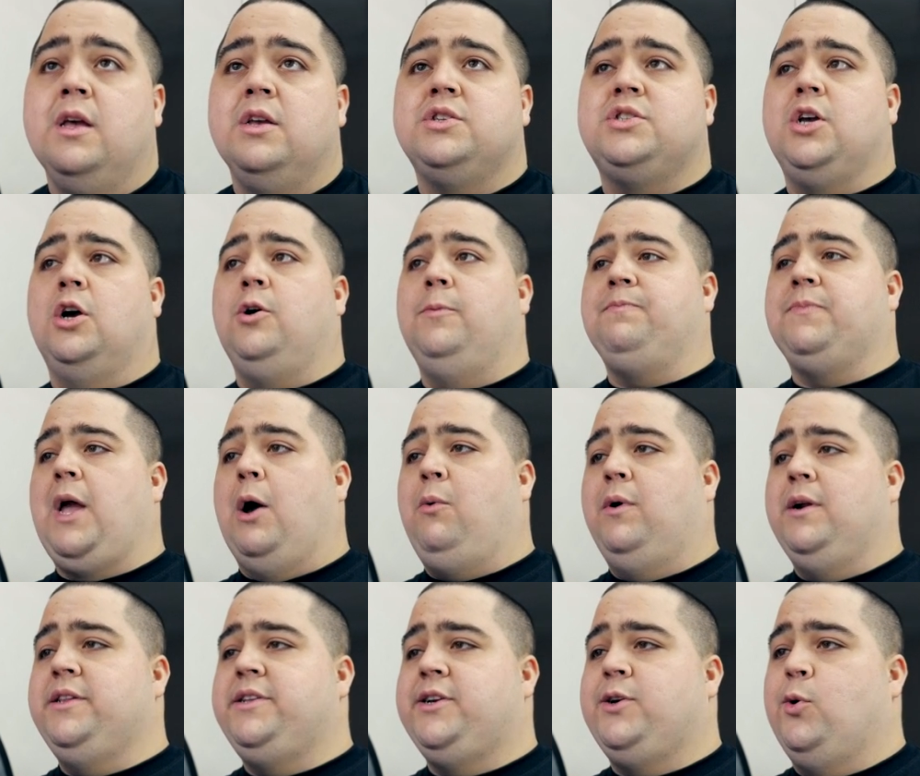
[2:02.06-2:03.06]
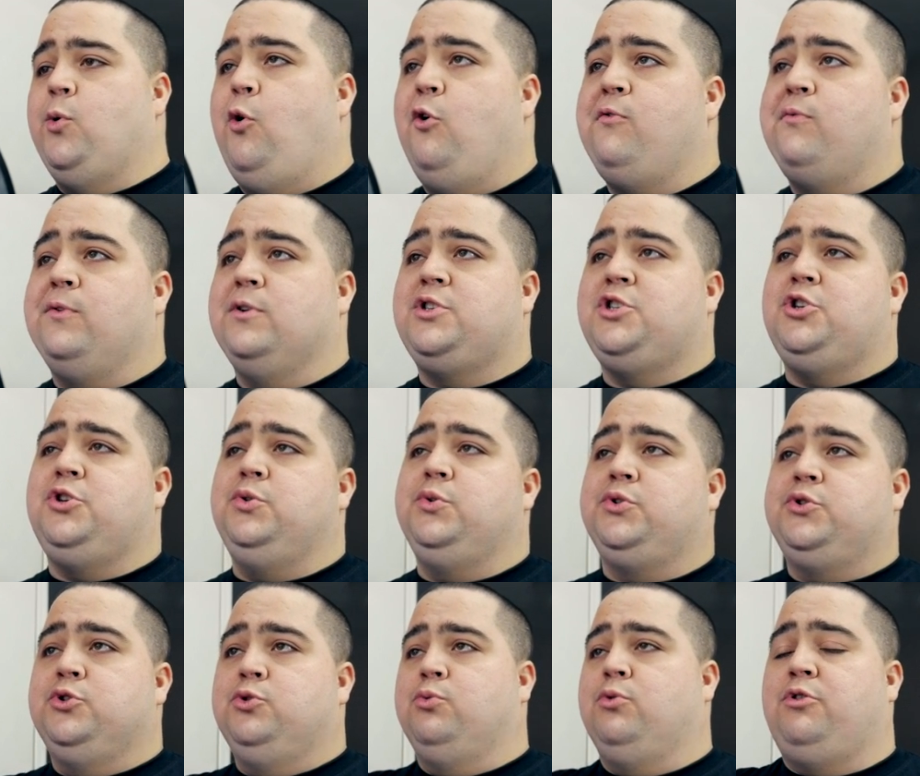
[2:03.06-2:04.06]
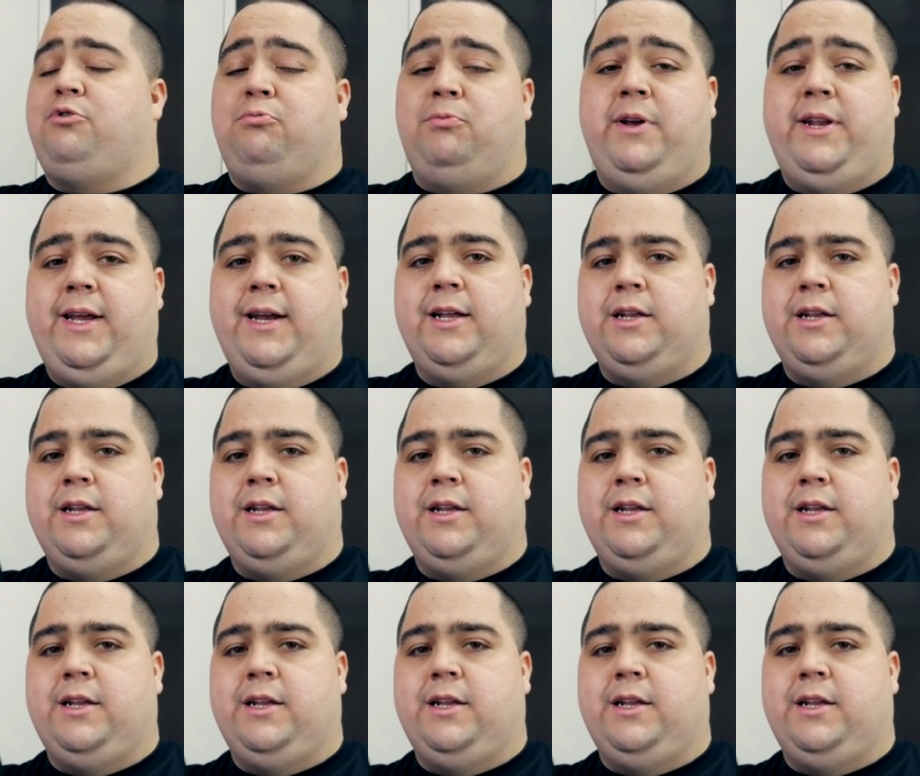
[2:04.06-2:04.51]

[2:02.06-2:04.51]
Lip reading: So I wanted to go over to Guru3D,